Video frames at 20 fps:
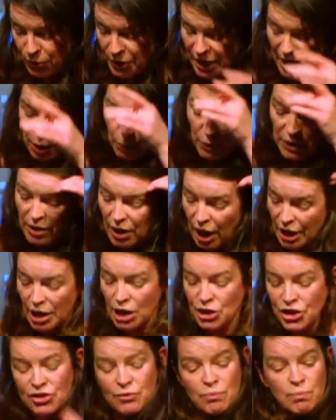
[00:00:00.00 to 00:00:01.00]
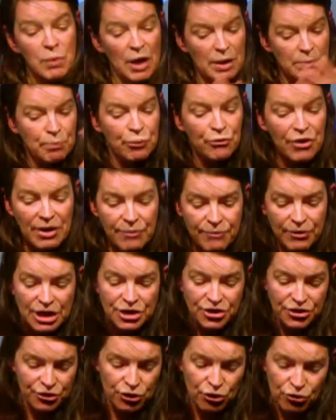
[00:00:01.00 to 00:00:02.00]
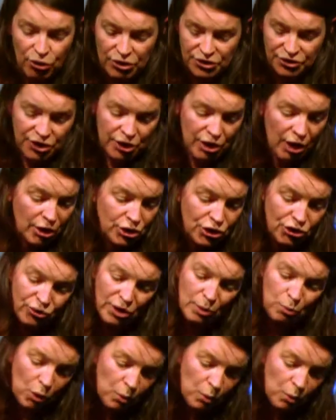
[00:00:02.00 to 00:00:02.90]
yeah, briefly, across the country,